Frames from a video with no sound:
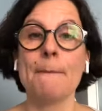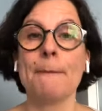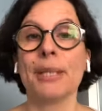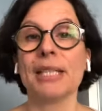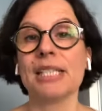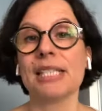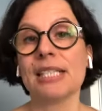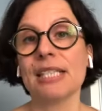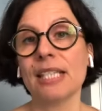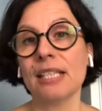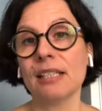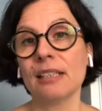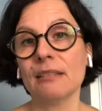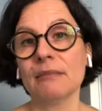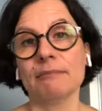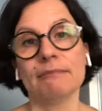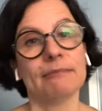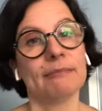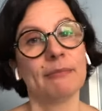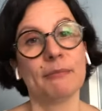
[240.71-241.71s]
But
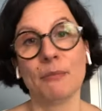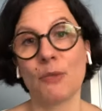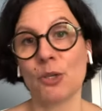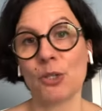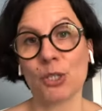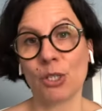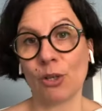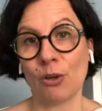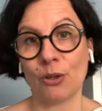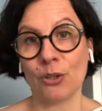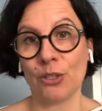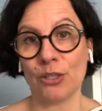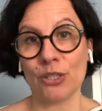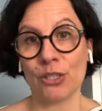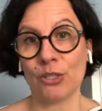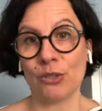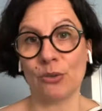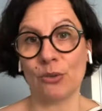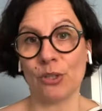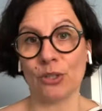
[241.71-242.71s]
still, most
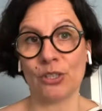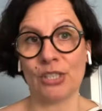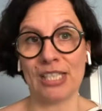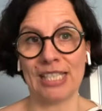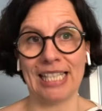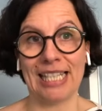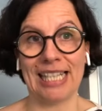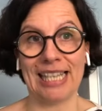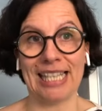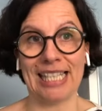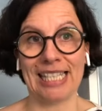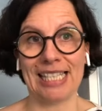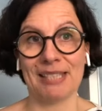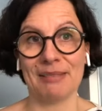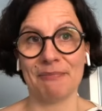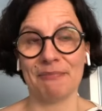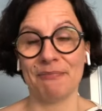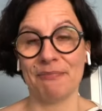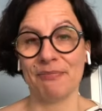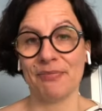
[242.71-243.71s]
lawyers do not see
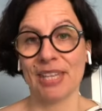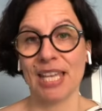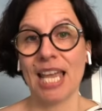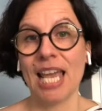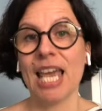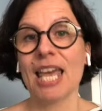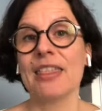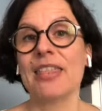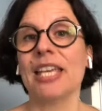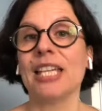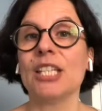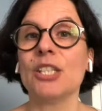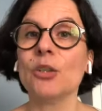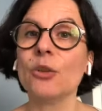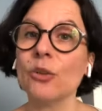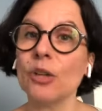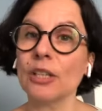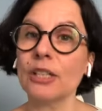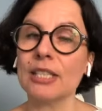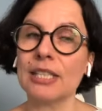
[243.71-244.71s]
this. They
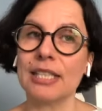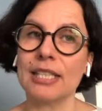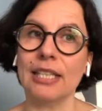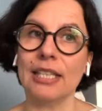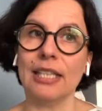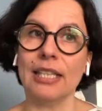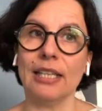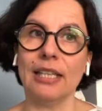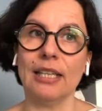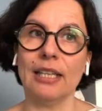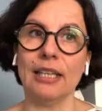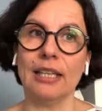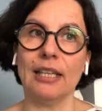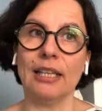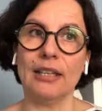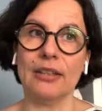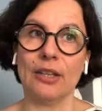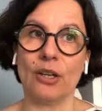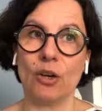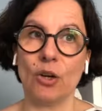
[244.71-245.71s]
do not see
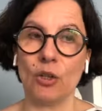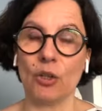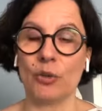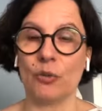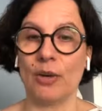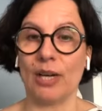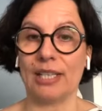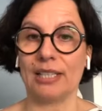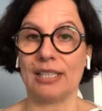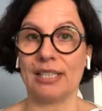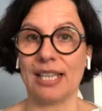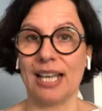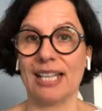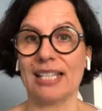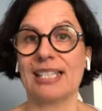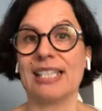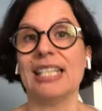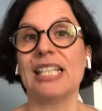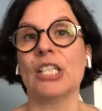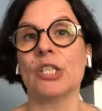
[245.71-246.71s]
the contracts
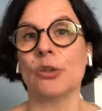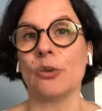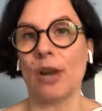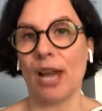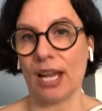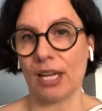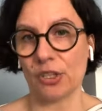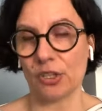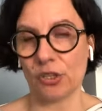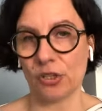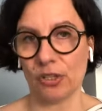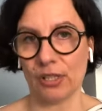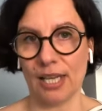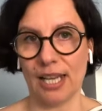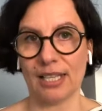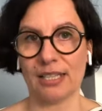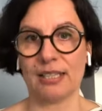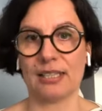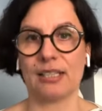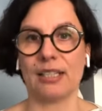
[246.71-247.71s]
as interaction,
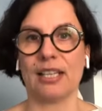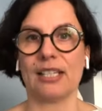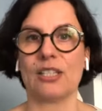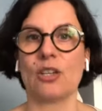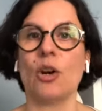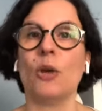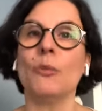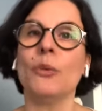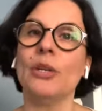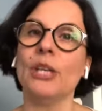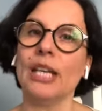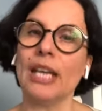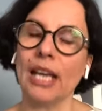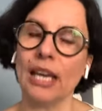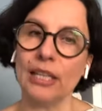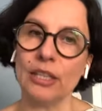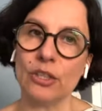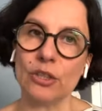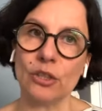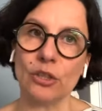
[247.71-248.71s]
as
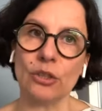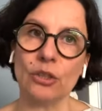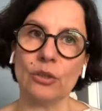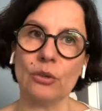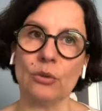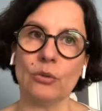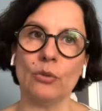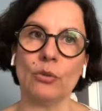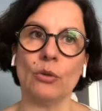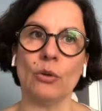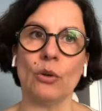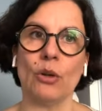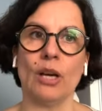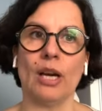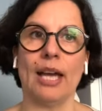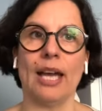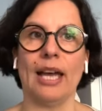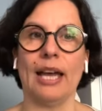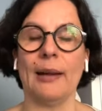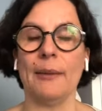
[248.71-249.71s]
communication tool,
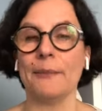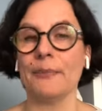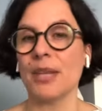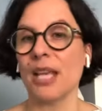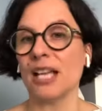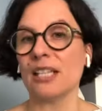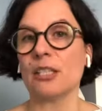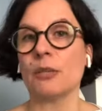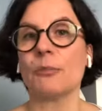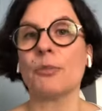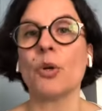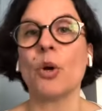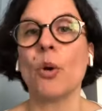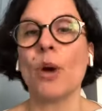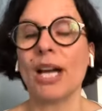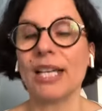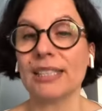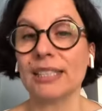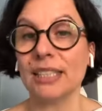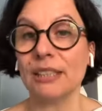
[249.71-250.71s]
as a
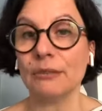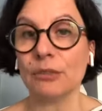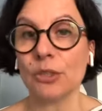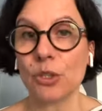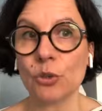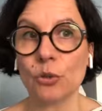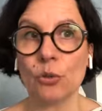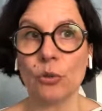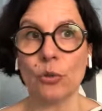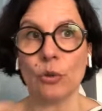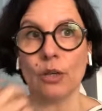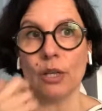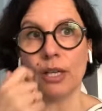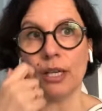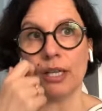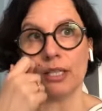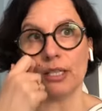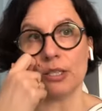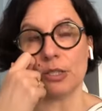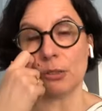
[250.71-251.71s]
proactive tool
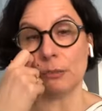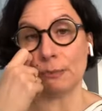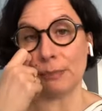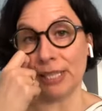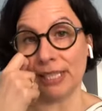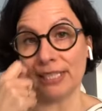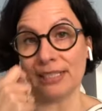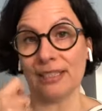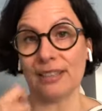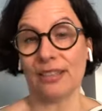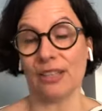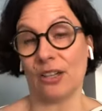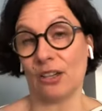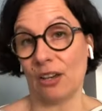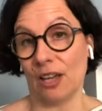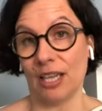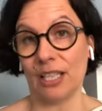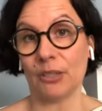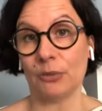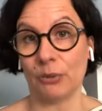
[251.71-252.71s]
to build the
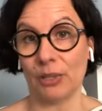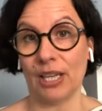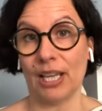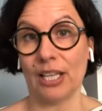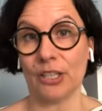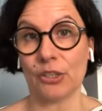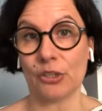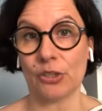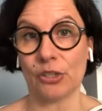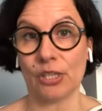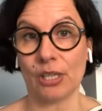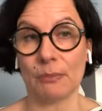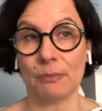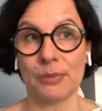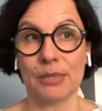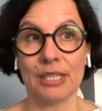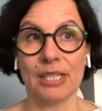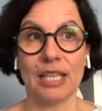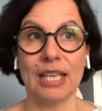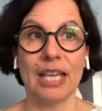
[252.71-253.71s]
client
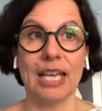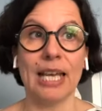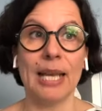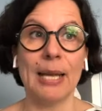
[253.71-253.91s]
relationships.